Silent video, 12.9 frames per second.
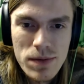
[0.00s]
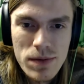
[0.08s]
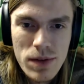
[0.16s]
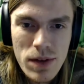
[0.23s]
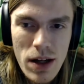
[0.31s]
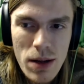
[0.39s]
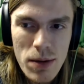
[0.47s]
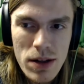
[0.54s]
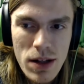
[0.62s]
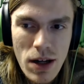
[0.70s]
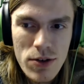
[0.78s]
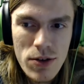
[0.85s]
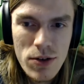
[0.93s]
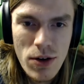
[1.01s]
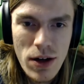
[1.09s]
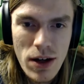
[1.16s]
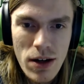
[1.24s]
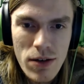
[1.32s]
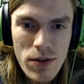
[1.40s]
God, how many nitrous do I
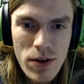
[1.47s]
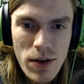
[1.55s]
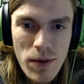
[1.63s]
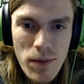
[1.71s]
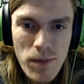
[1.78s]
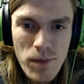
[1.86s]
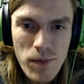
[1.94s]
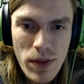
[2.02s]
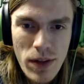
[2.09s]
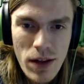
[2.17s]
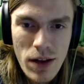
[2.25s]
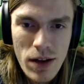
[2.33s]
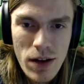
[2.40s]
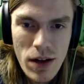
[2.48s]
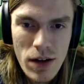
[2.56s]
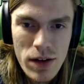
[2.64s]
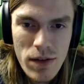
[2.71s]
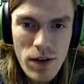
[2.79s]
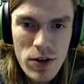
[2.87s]
have? I don't
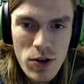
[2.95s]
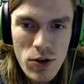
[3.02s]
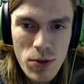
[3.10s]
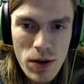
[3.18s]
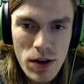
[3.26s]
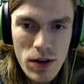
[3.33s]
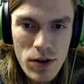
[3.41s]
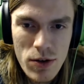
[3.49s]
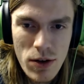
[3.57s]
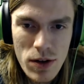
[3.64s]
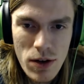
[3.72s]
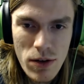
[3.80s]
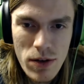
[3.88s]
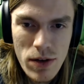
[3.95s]
think I've actually used one of this race, though.